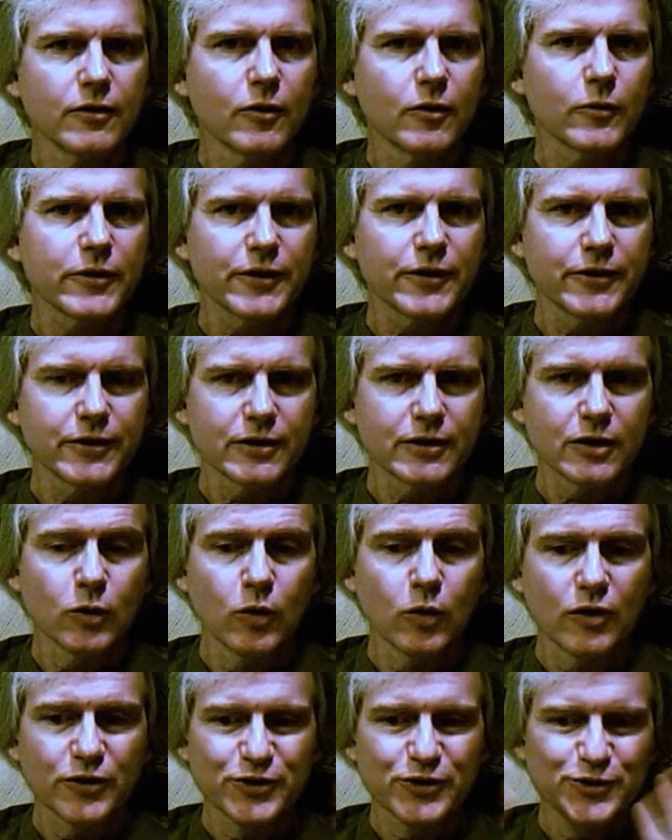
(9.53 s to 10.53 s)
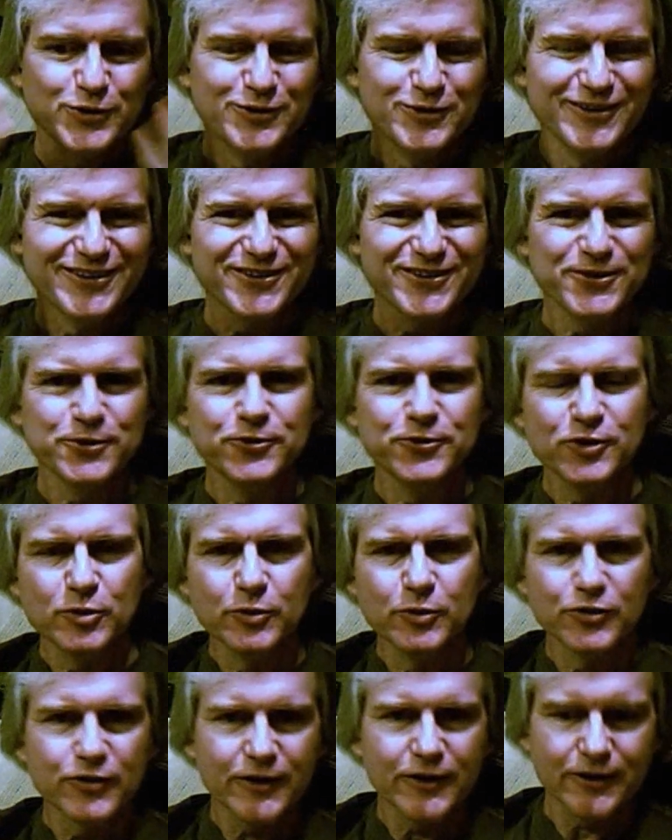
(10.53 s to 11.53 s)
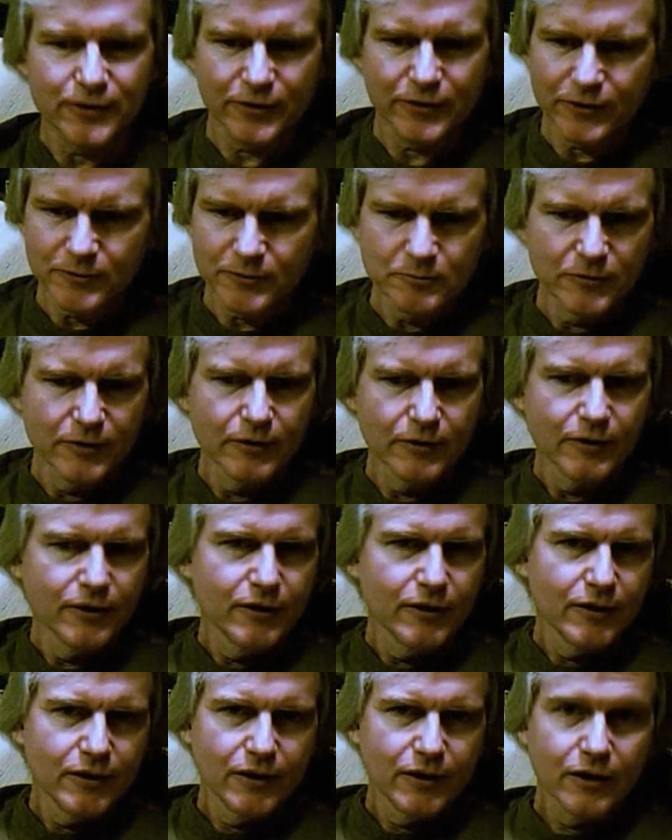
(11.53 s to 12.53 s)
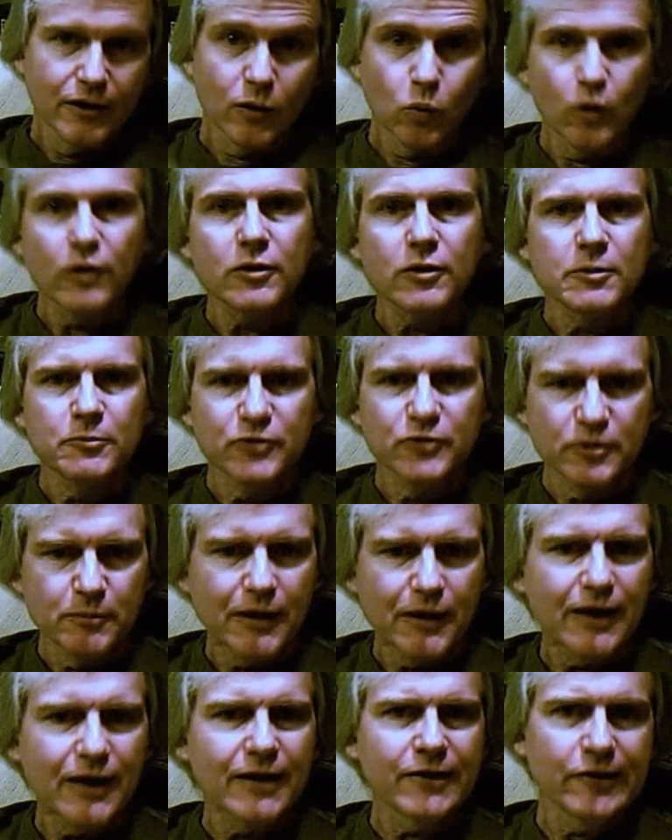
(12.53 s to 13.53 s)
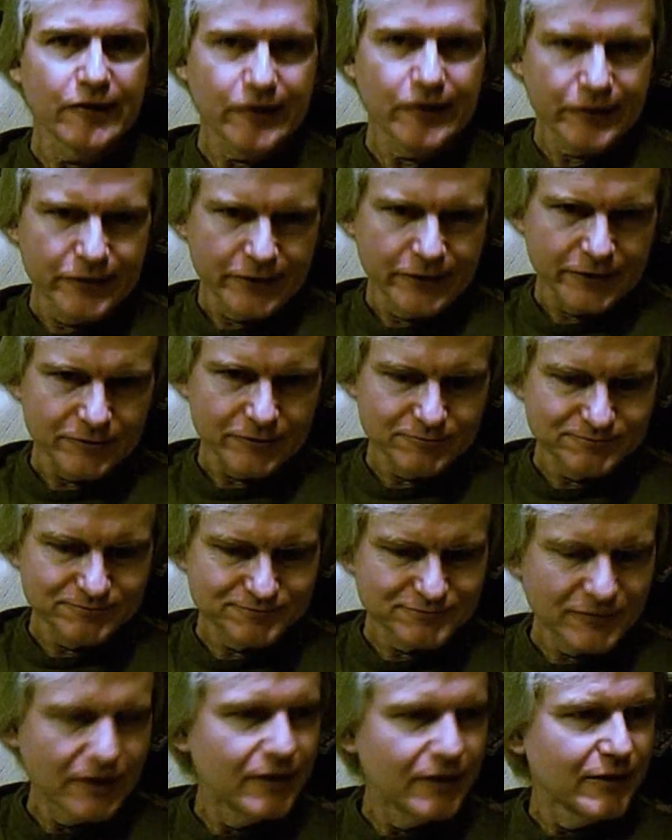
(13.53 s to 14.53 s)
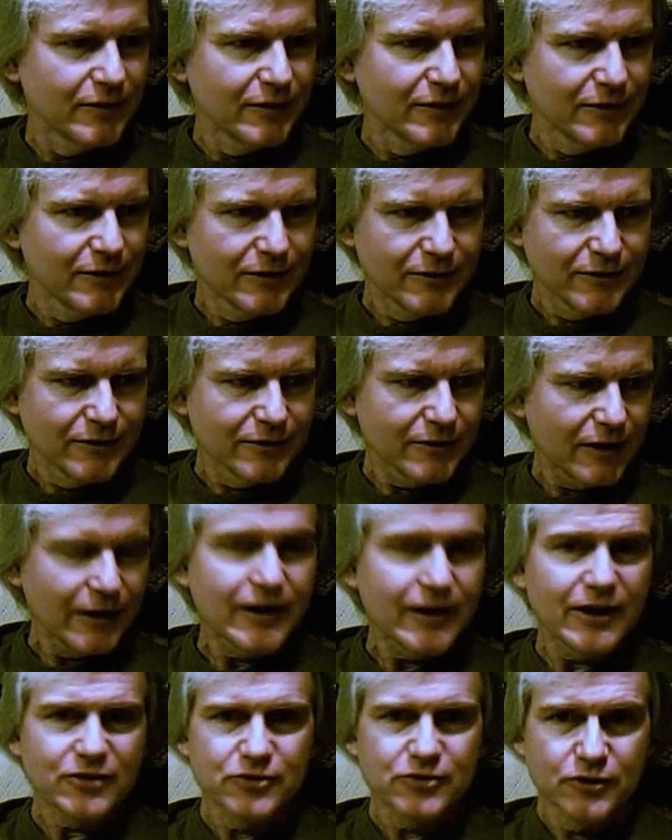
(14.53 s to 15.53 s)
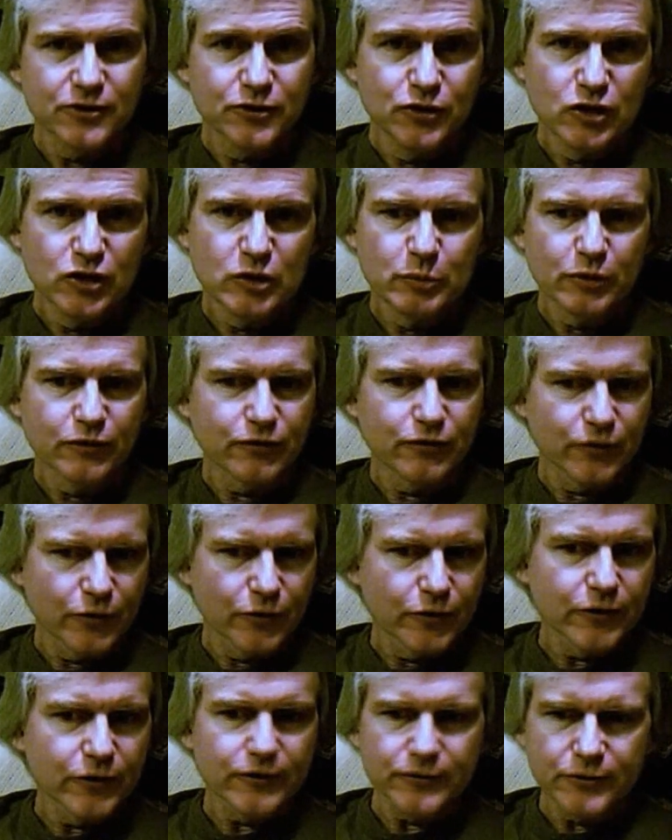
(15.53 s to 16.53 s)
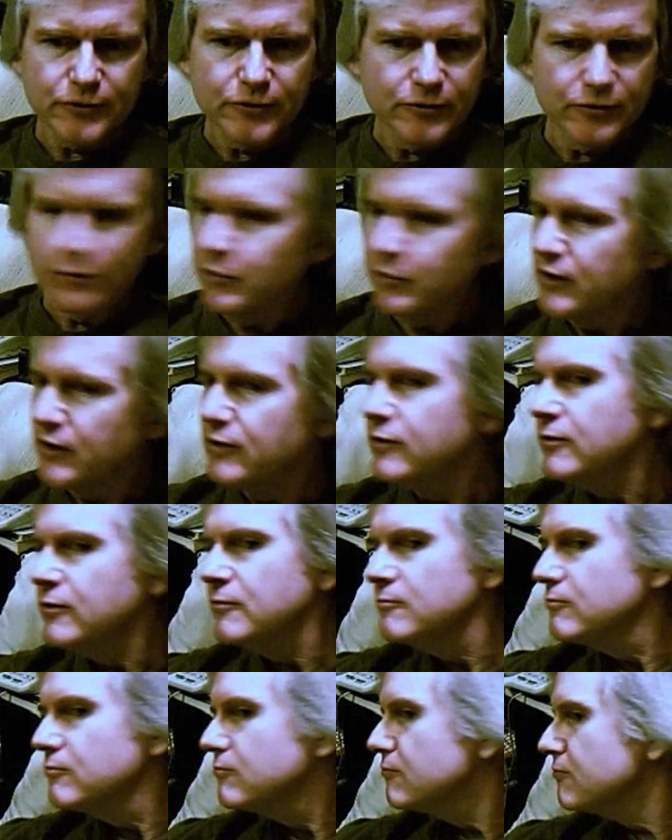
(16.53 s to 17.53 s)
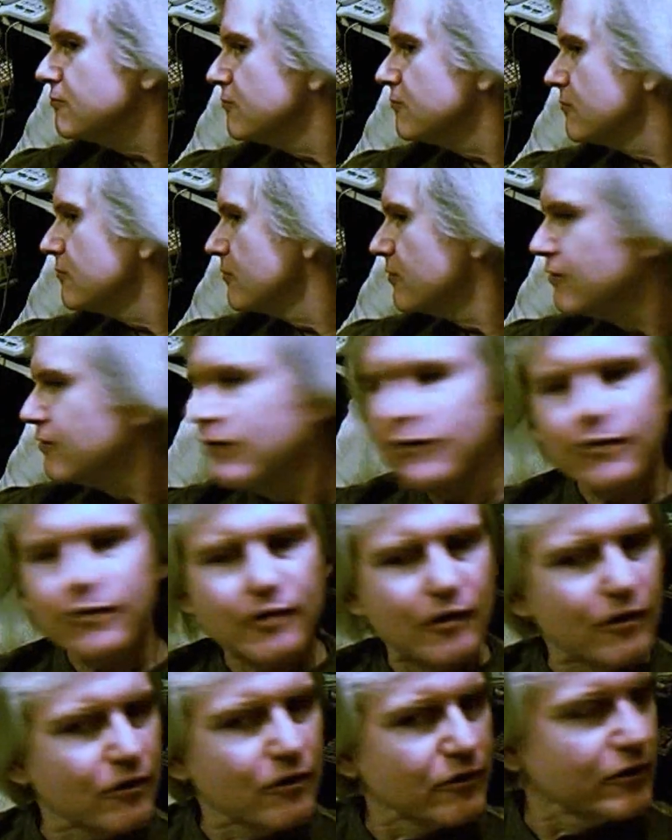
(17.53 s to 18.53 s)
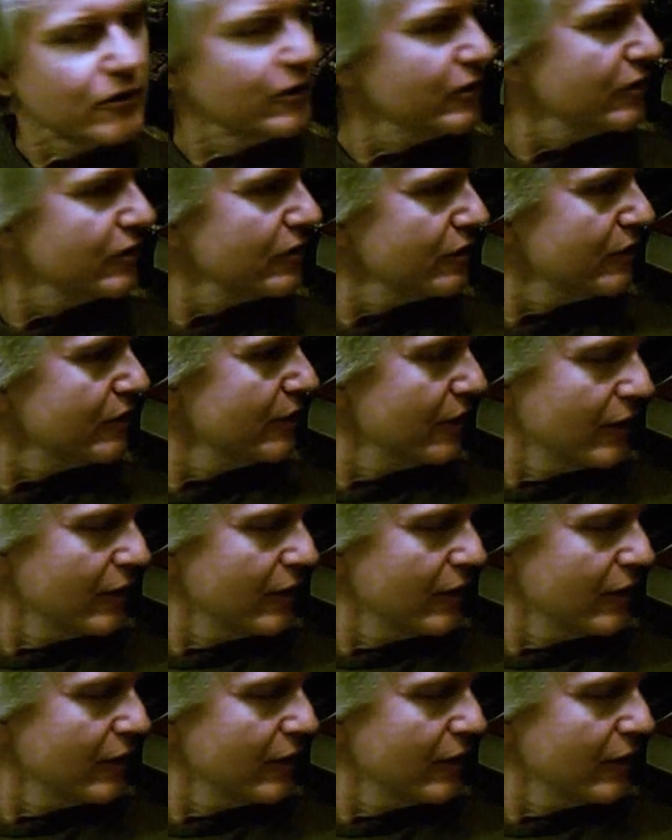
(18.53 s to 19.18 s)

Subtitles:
Okay, hello all you YouTubers out there, and welcome to my haircut. I actually do prefer it to be this long here,